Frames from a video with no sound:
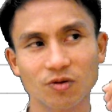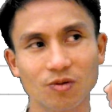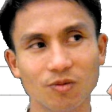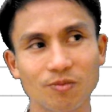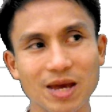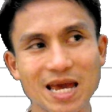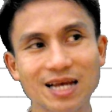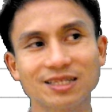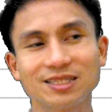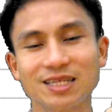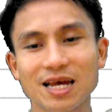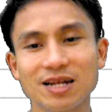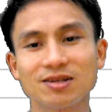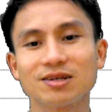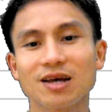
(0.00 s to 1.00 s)
make
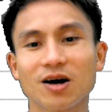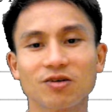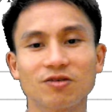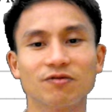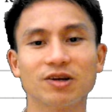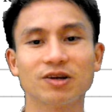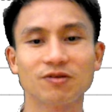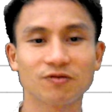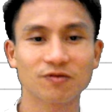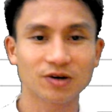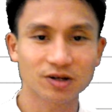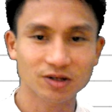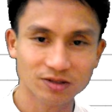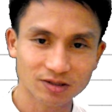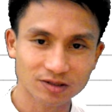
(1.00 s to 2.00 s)
sense out of it
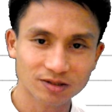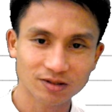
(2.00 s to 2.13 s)
first,